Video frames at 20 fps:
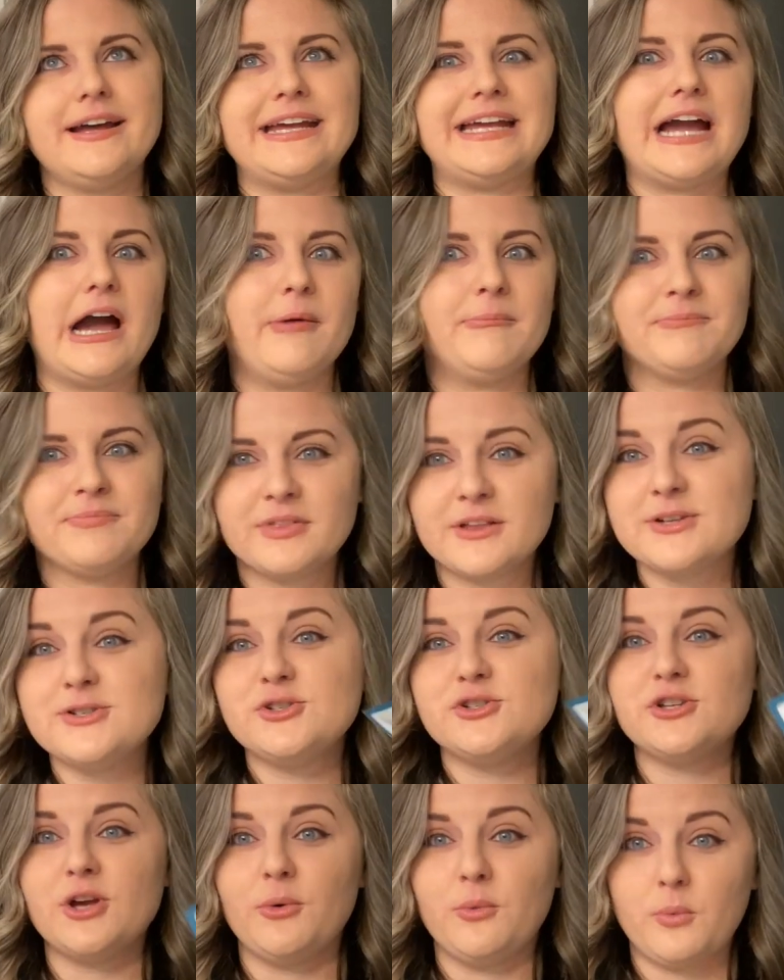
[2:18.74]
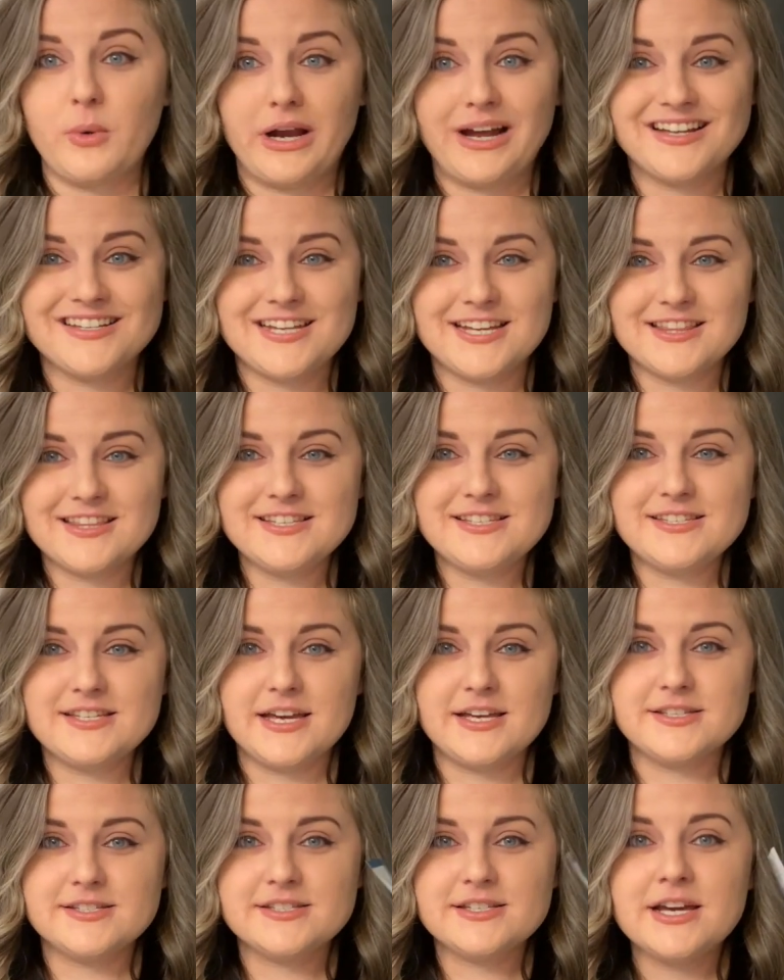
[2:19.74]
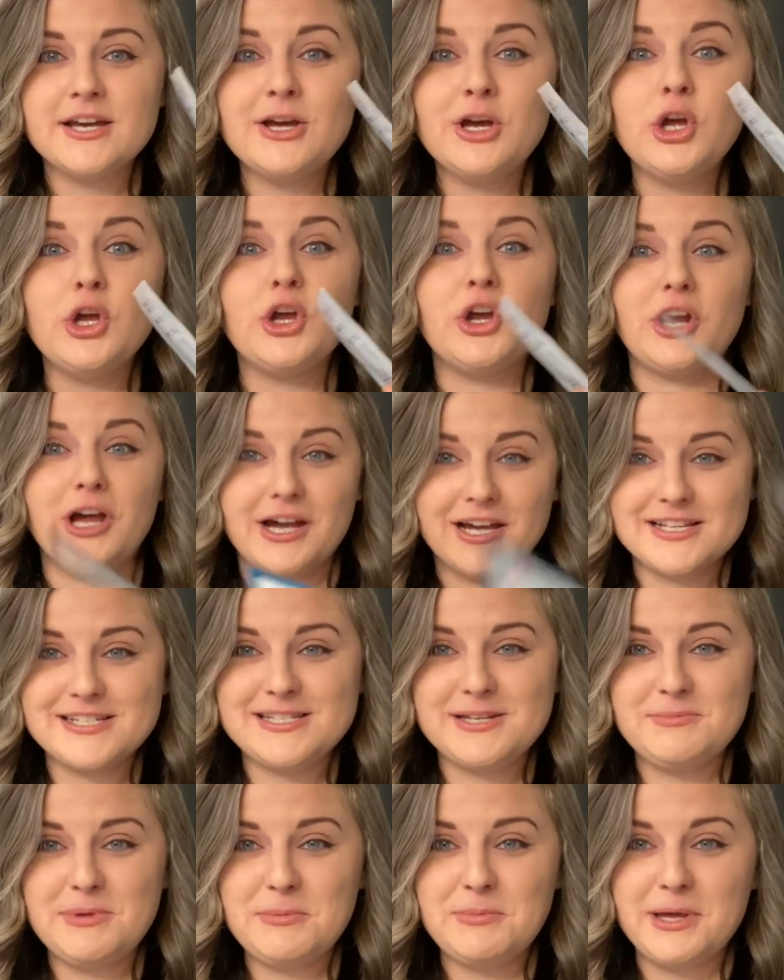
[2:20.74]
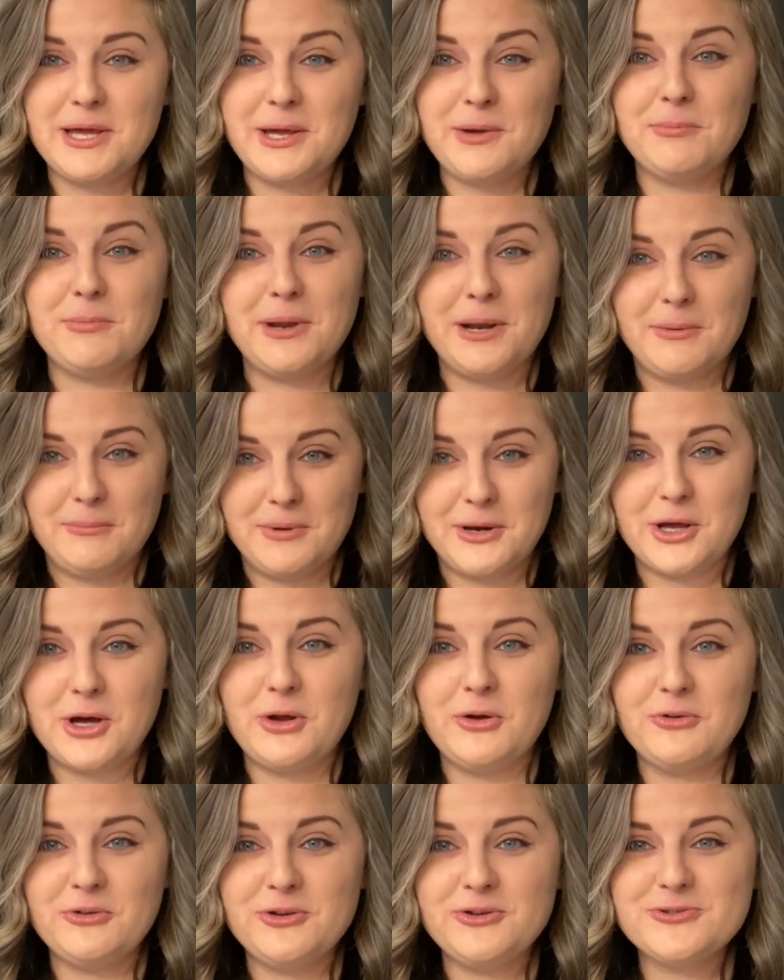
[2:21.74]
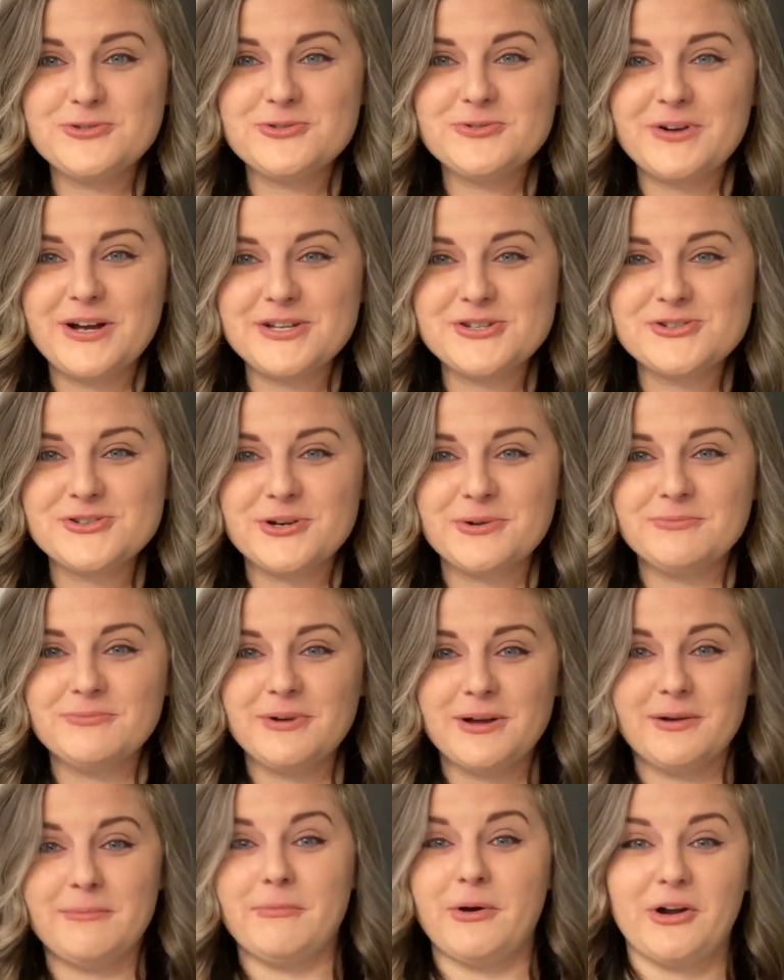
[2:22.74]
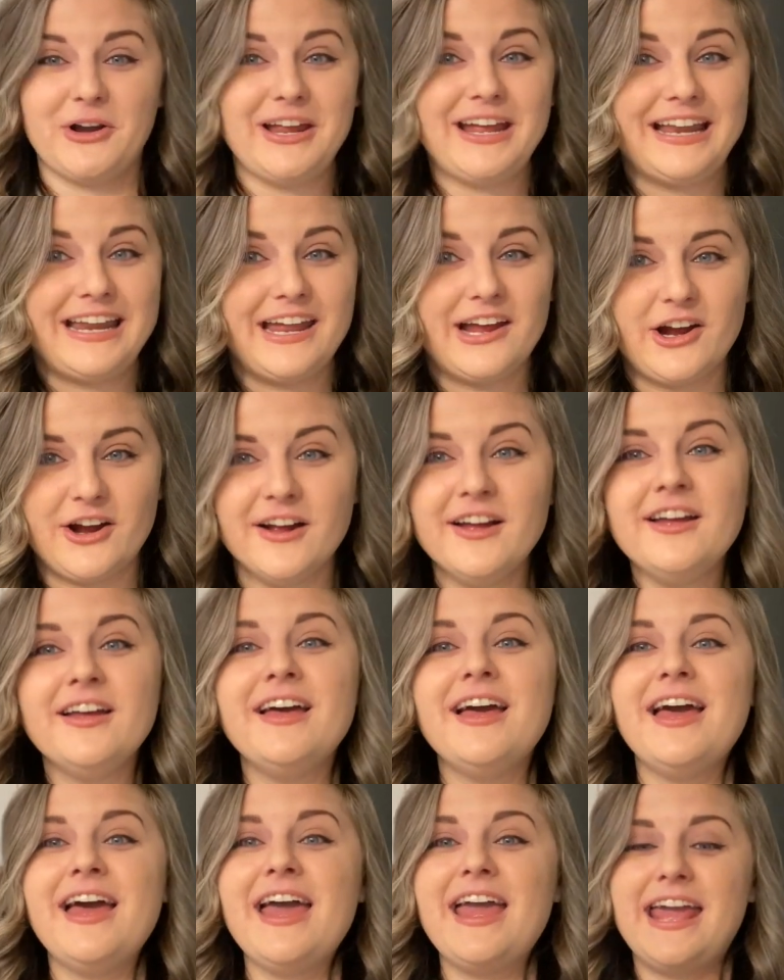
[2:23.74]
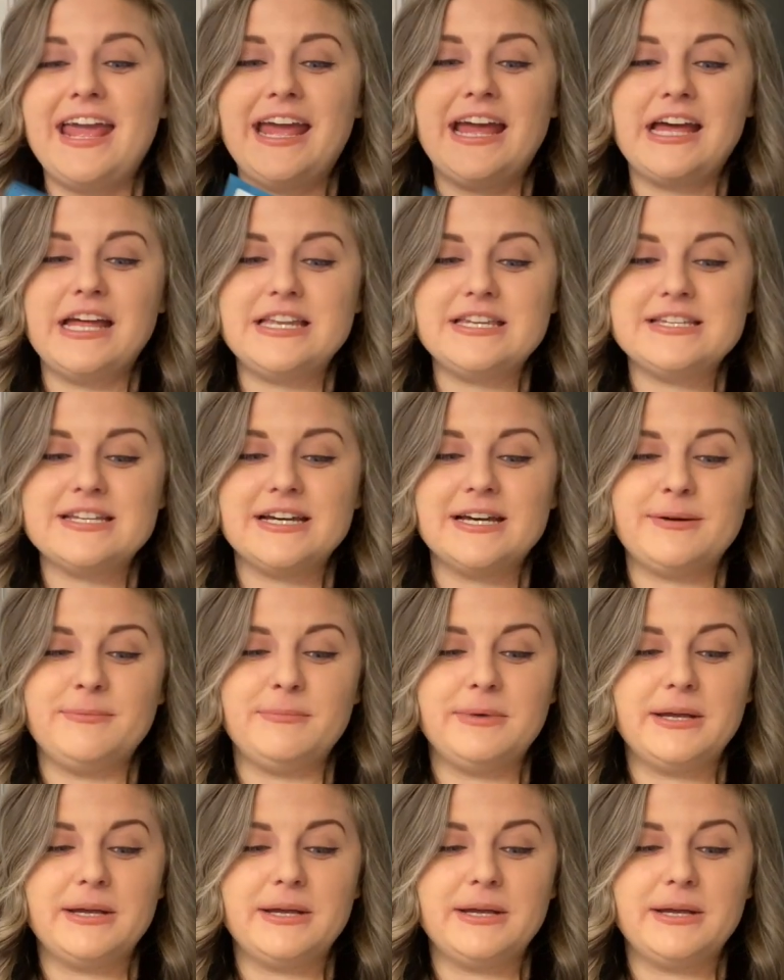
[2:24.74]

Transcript: yeah, so we're gonna take this test. You're not gonna see me pee, but I'm gonna go use the restroom. I'm already in here. And um,